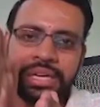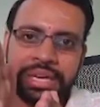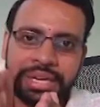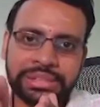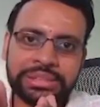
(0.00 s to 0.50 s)

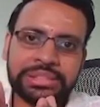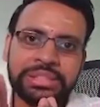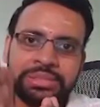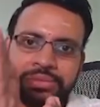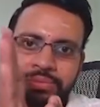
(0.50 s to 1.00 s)
X,
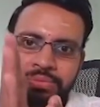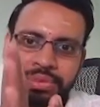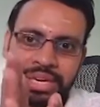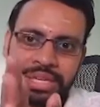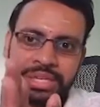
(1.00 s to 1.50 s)

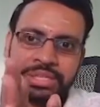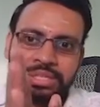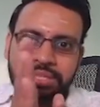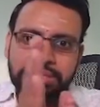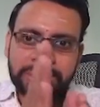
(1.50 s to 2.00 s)
Y,
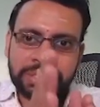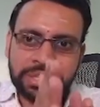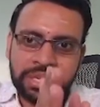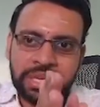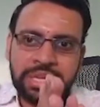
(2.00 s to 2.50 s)

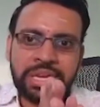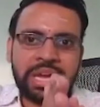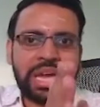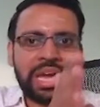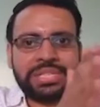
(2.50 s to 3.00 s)
Z
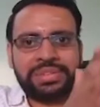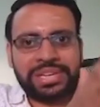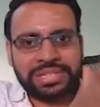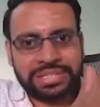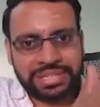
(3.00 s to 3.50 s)
as
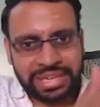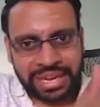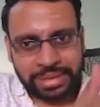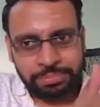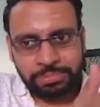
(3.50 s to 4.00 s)
well as
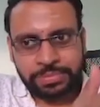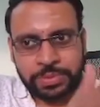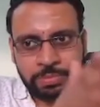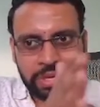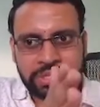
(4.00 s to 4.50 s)
time,
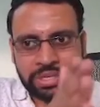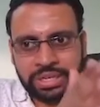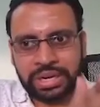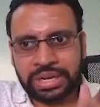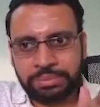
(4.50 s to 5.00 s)
space
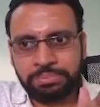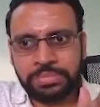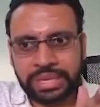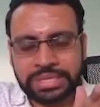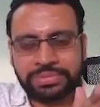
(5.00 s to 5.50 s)
and time
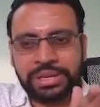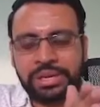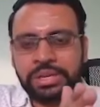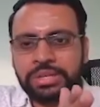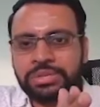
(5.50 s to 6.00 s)
as well.
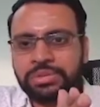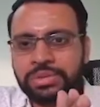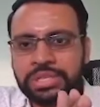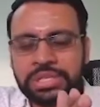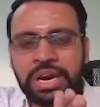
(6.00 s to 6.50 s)
So
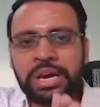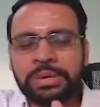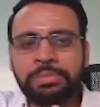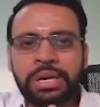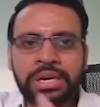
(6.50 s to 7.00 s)
this
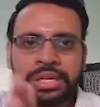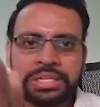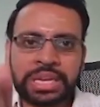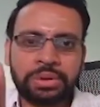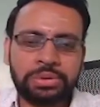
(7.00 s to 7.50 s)
R bar
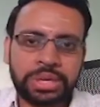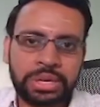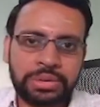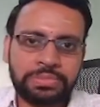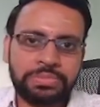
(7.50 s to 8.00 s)
is
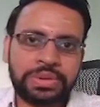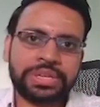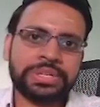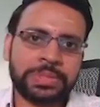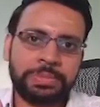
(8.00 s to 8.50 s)
accounting
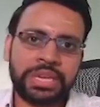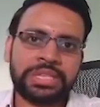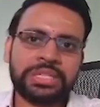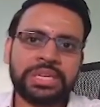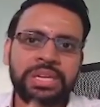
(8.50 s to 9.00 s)
for
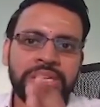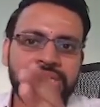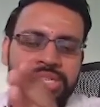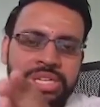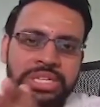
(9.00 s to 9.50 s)
space,
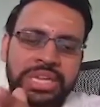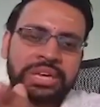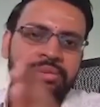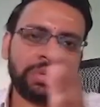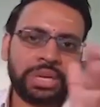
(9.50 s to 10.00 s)
T is
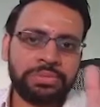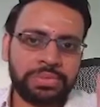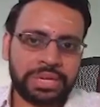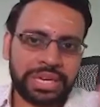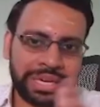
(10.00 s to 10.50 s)
accounting
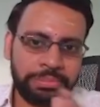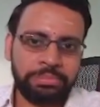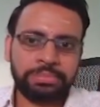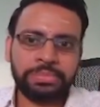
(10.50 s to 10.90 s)
for time.